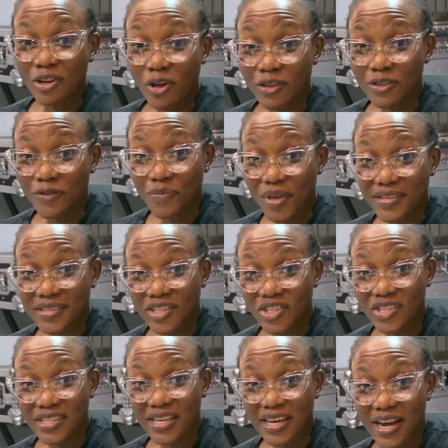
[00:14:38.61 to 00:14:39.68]
are lots of
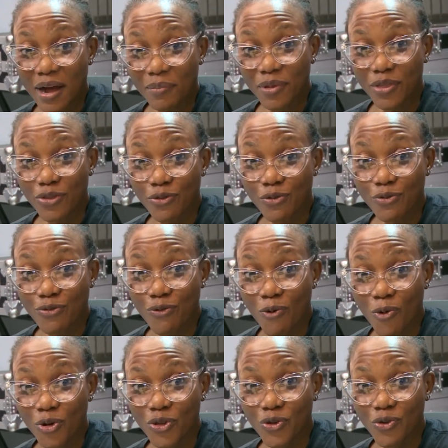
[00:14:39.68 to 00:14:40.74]
messages here coming through
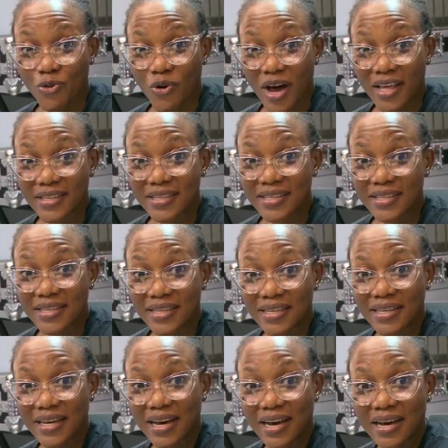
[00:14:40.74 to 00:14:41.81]
for you, Hansi.